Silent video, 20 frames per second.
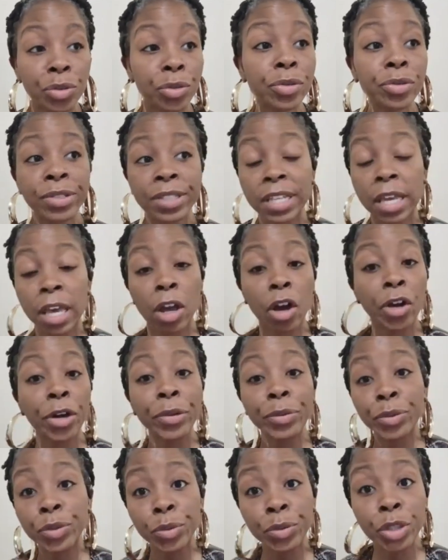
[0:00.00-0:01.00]
You saying, oh,
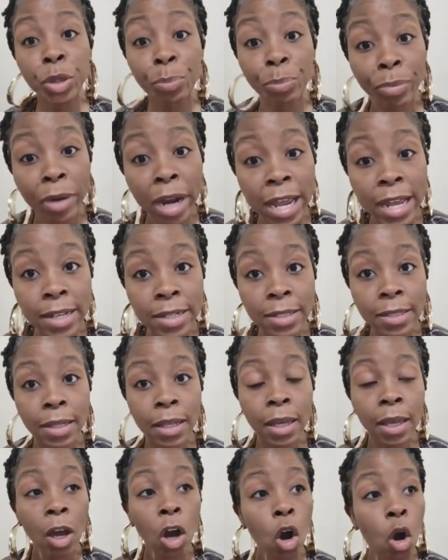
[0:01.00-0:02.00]
you depressed.
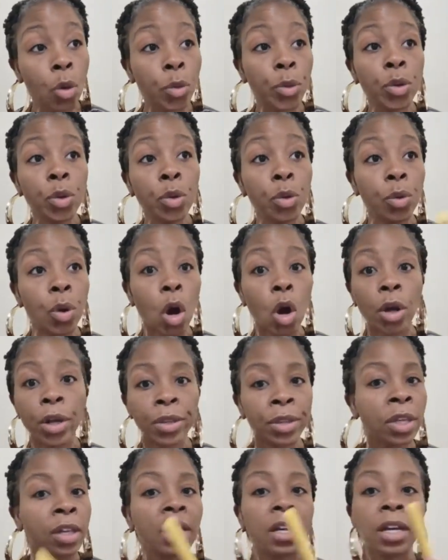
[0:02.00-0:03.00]
Oh, you. Oh,